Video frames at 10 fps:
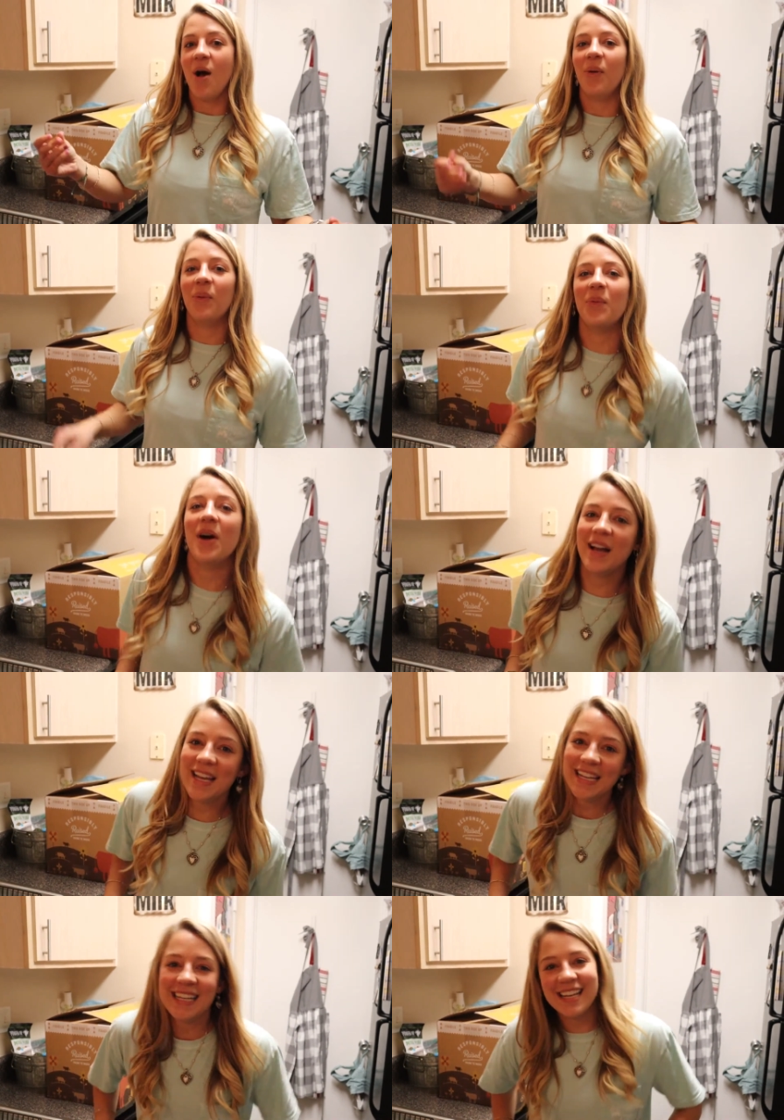
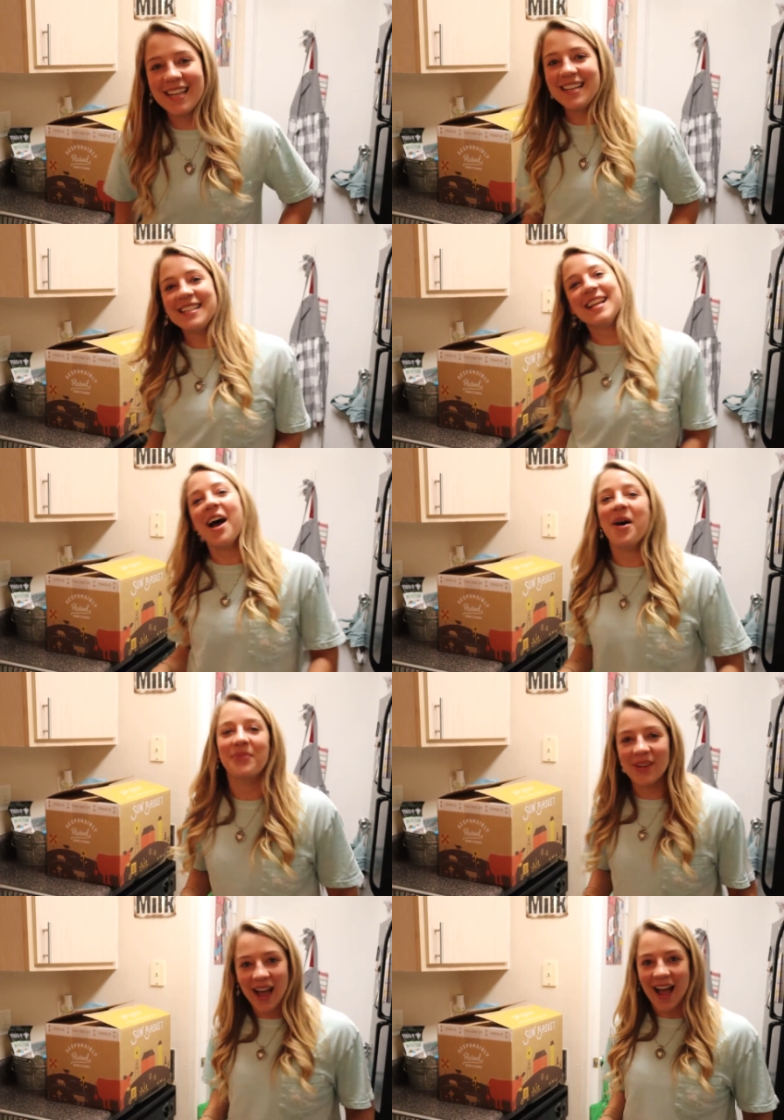What is up,
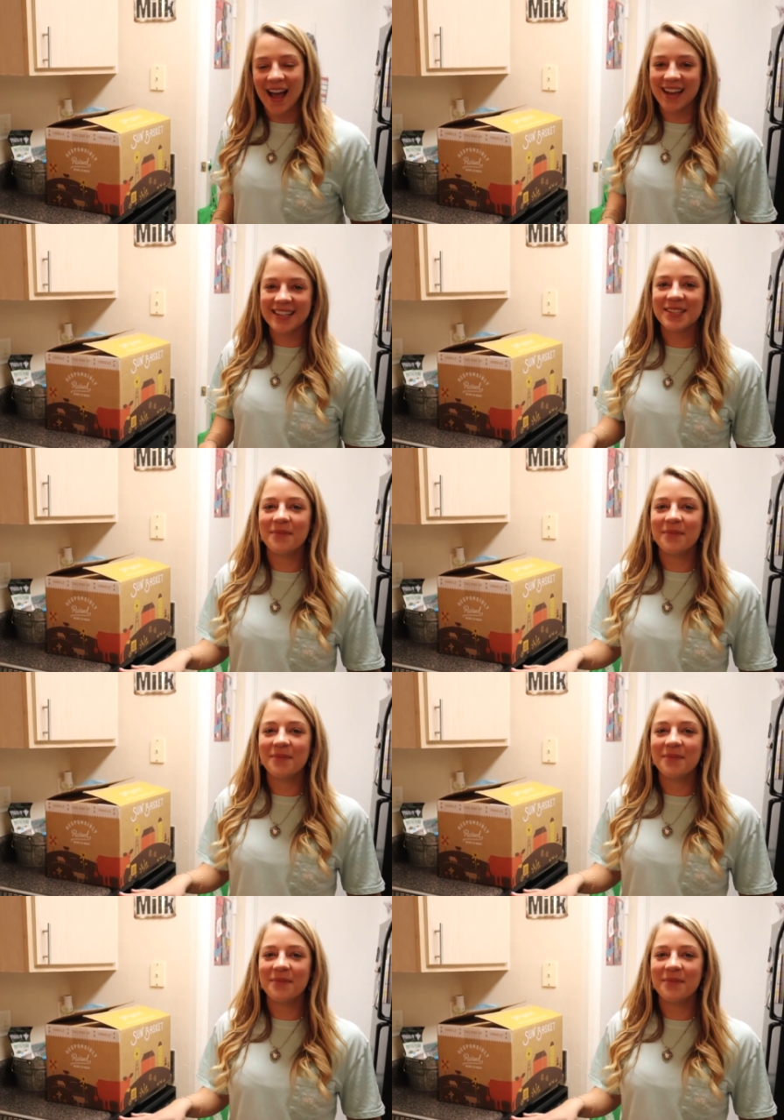you guys?